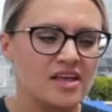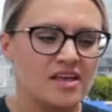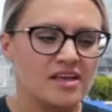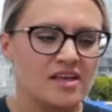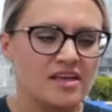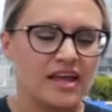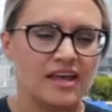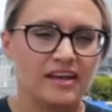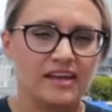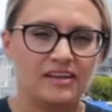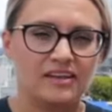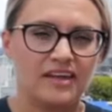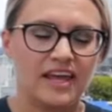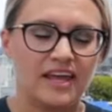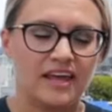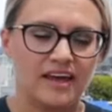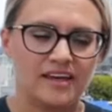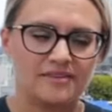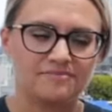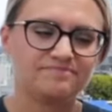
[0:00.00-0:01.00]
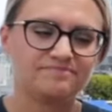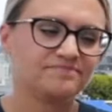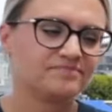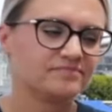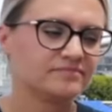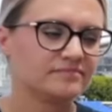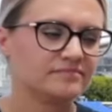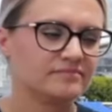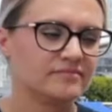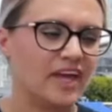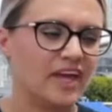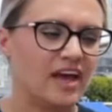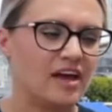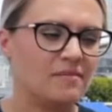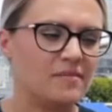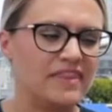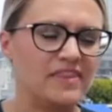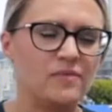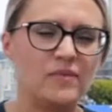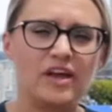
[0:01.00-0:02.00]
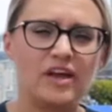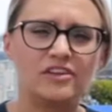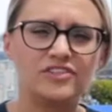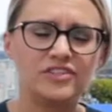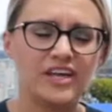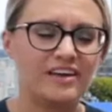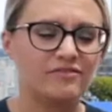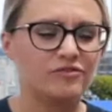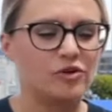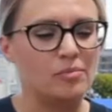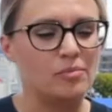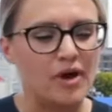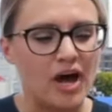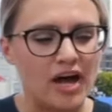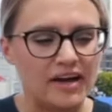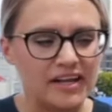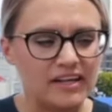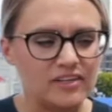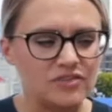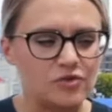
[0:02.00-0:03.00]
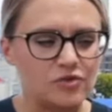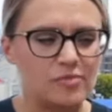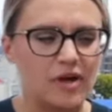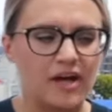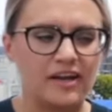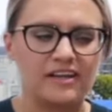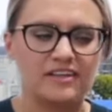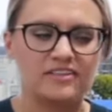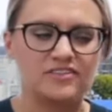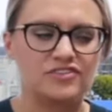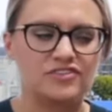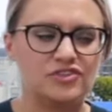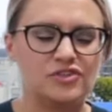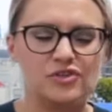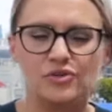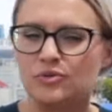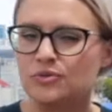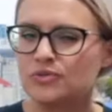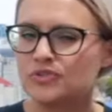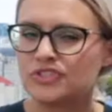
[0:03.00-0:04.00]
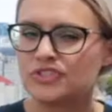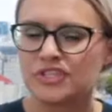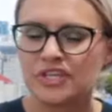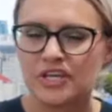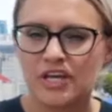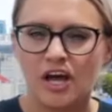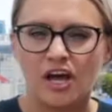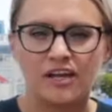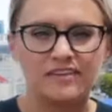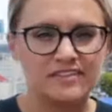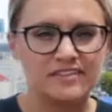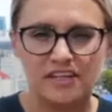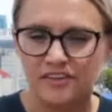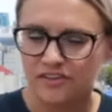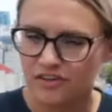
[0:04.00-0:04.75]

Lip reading: and AI. And then we also have robotics. Robotics is another